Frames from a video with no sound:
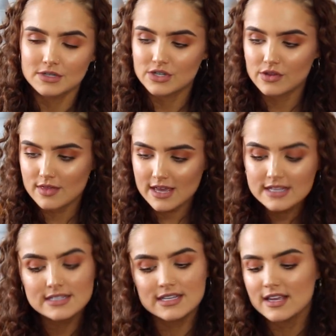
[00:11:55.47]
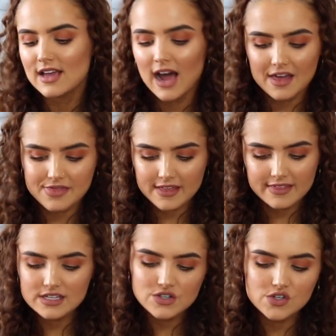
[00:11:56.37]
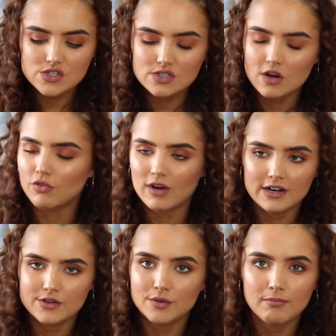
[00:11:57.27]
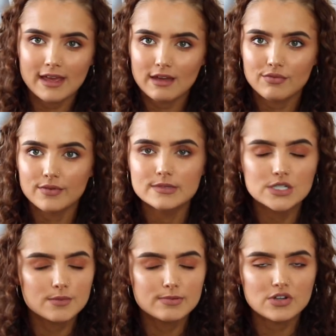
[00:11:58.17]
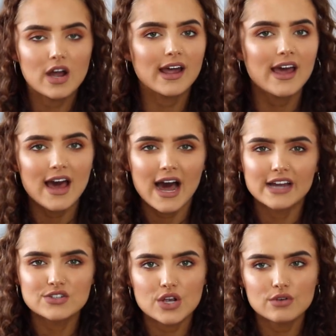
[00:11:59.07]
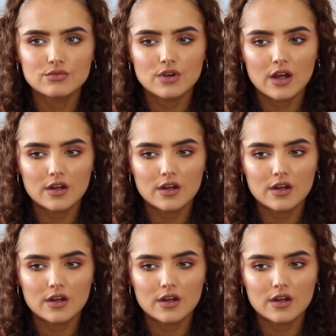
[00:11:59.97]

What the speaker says: So this, I think this is just a random mitt from Superdrug. I don't